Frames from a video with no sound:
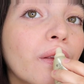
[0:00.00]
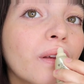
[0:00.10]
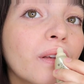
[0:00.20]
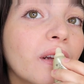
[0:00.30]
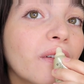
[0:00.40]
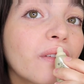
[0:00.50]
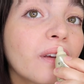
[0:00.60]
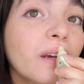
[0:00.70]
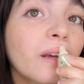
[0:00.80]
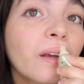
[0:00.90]
This
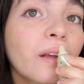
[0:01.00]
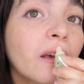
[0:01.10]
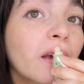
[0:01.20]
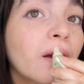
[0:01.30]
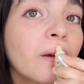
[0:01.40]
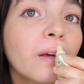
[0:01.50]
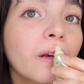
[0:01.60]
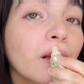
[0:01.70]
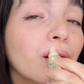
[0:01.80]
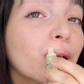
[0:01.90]
definitely
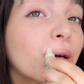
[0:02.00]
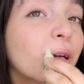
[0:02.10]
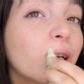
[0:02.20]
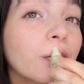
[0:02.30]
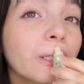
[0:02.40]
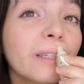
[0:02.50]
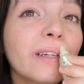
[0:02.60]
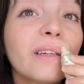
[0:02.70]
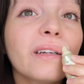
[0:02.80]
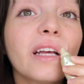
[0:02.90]
is so
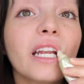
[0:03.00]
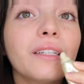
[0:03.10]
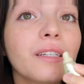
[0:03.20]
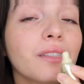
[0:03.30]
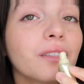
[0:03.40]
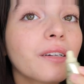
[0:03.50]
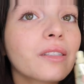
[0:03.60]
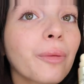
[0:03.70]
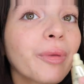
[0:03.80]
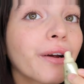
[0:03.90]
nourishing and it tastes like
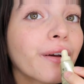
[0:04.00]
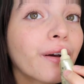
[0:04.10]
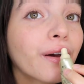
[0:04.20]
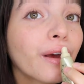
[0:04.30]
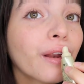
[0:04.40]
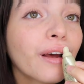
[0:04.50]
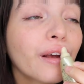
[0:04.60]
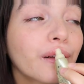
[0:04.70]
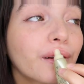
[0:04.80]
summer. It does.